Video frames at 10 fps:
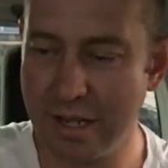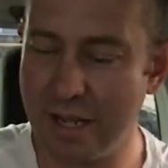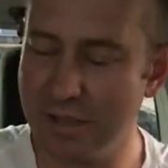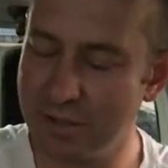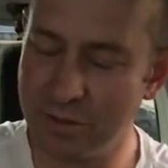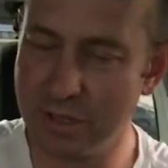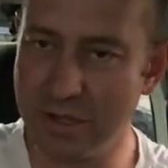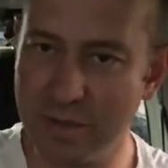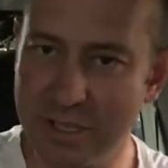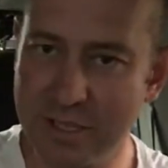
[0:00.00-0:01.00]
And you know what they're
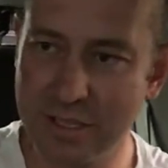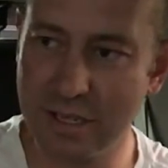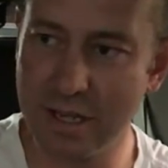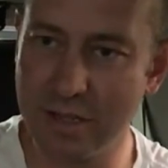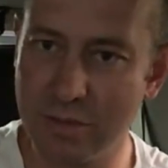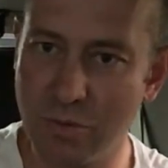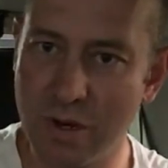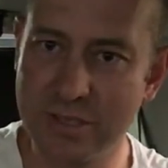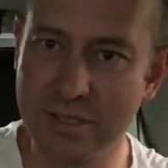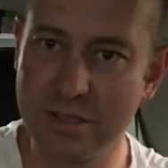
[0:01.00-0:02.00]
going to be? The
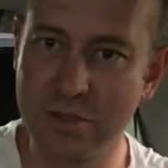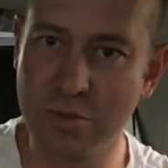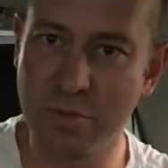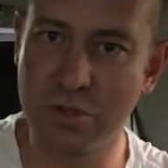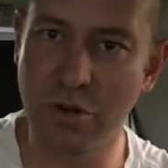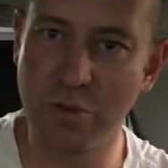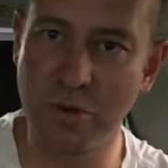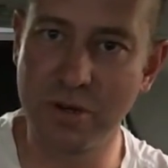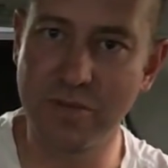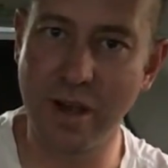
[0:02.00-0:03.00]
Y62 Patrol
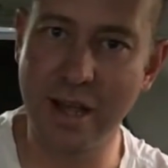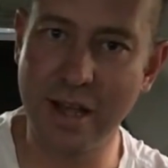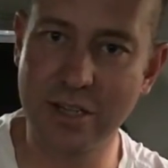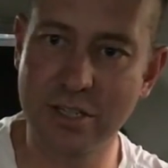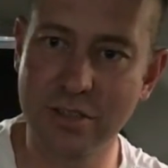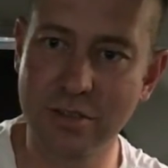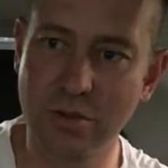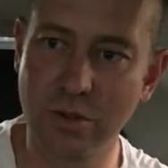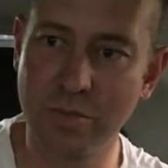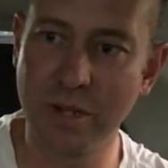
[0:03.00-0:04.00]
Modified Action
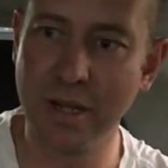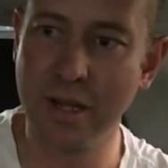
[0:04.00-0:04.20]
Group.